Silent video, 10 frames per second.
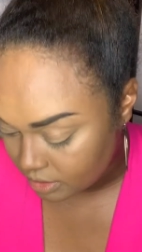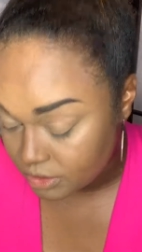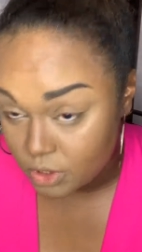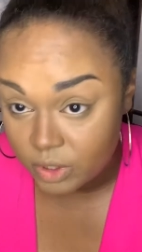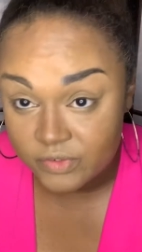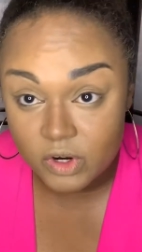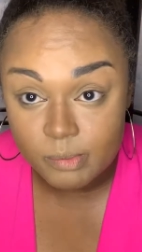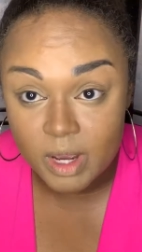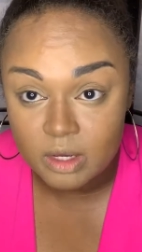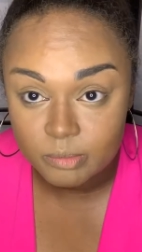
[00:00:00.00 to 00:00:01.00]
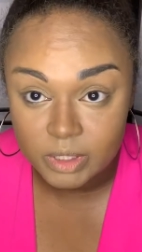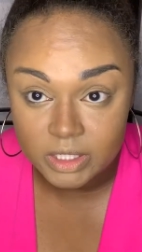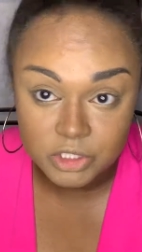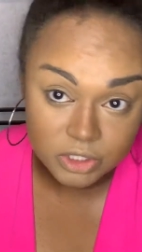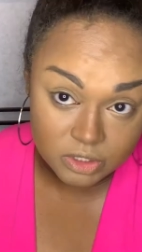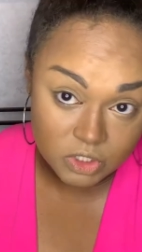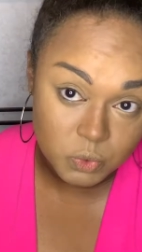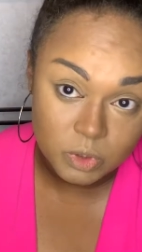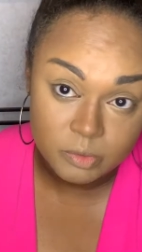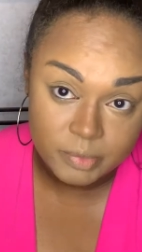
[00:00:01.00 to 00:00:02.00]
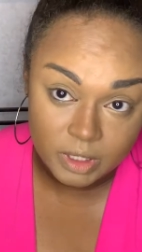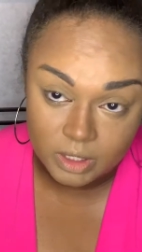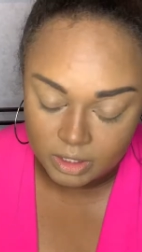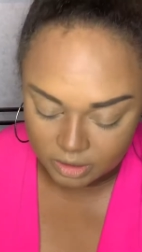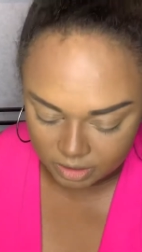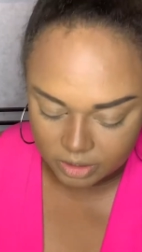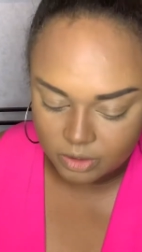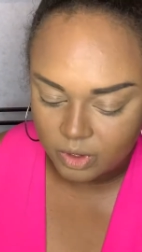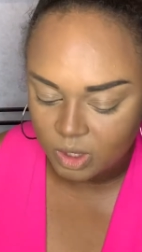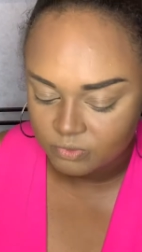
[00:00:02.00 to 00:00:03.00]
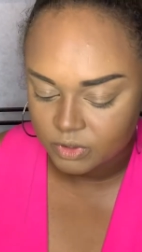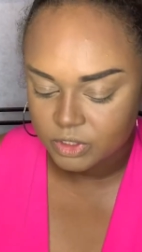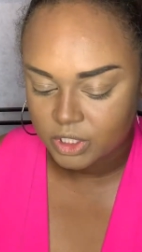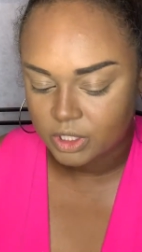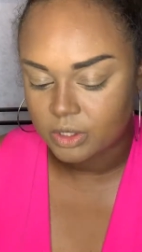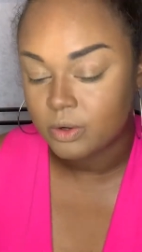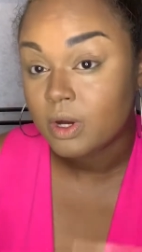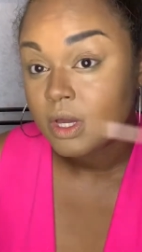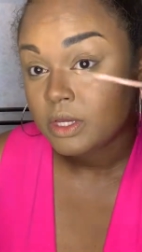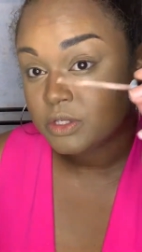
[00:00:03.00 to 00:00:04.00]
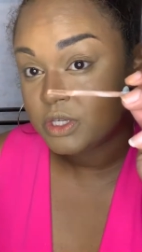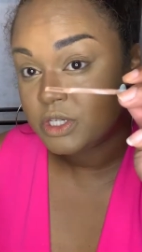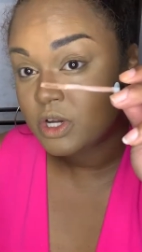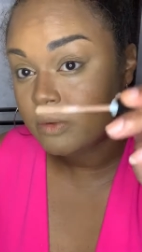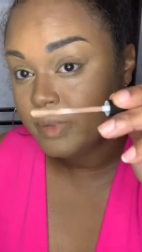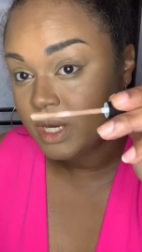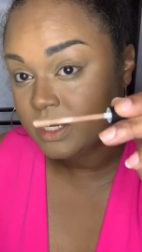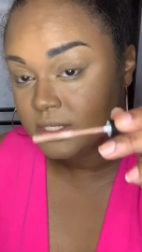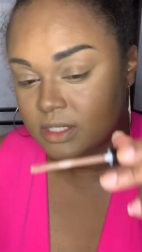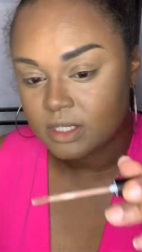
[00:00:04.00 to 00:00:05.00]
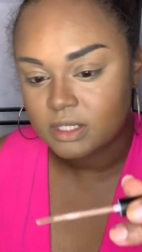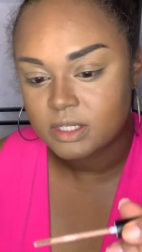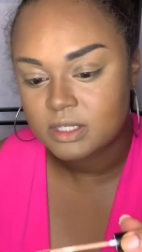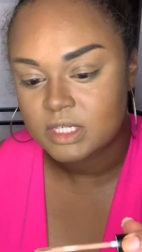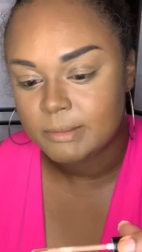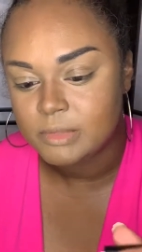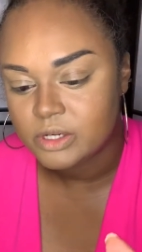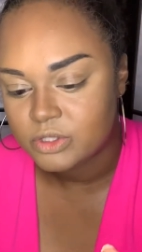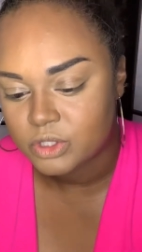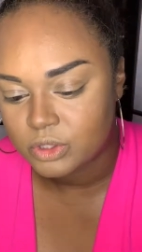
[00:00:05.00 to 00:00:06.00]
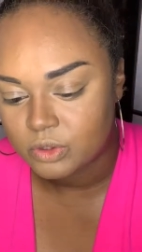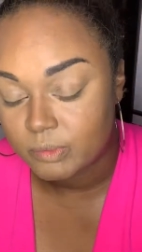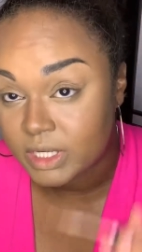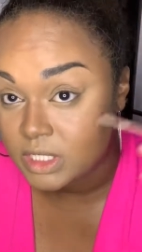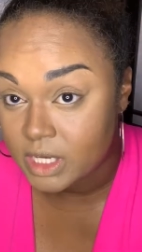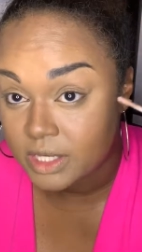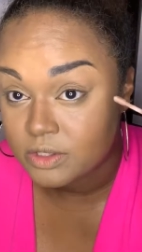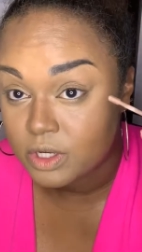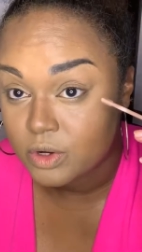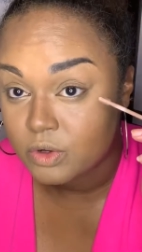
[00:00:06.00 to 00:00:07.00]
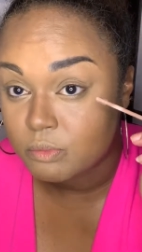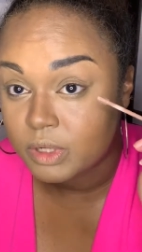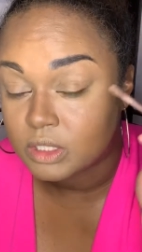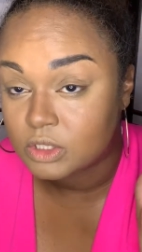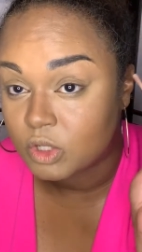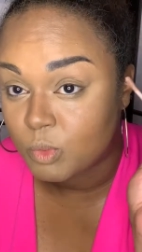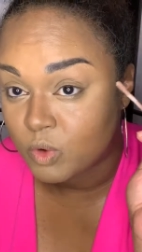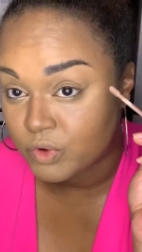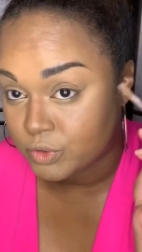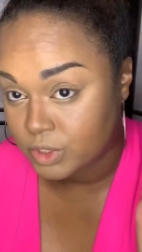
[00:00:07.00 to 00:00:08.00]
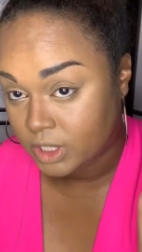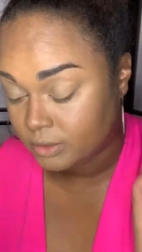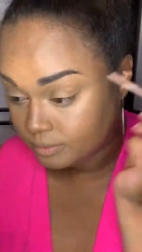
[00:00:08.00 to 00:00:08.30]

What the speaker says: So if you're my complexion, this will be, you know, helpful to you. So this is our base. This is similar to my skin tone, but a little more rosy.